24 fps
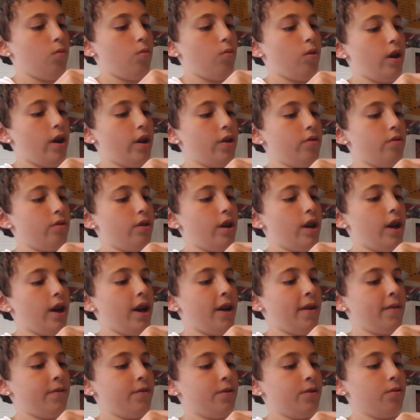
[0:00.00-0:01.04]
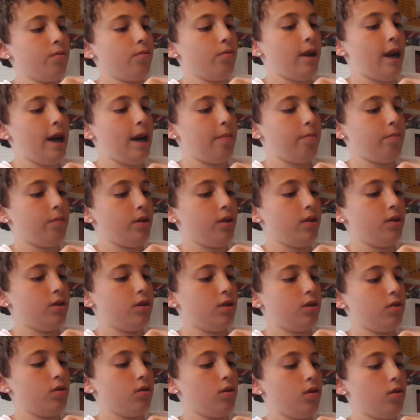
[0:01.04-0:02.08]
Why do they have to wrap these
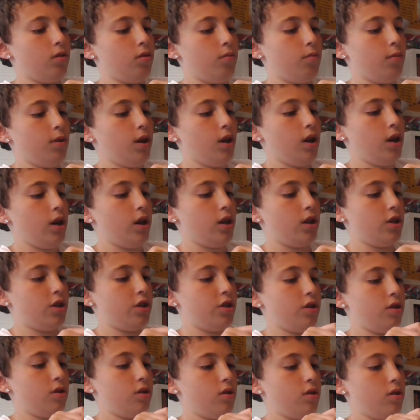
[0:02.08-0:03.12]
so much?